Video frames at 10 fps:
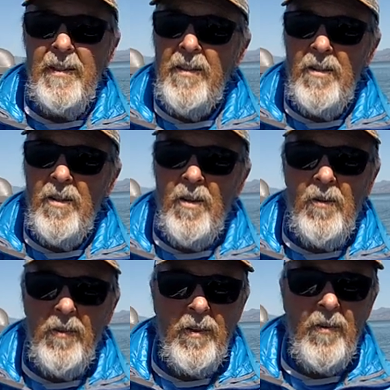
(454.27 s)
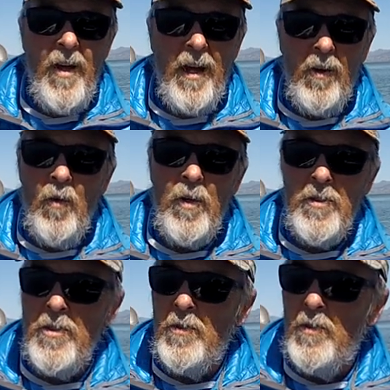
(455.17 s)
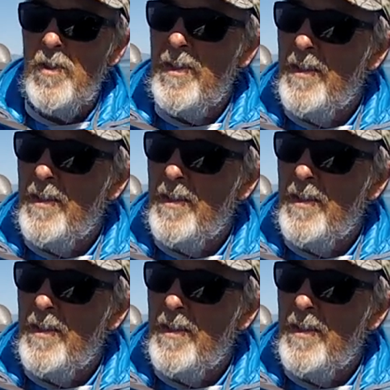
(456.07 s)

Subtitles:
no, you're not going to.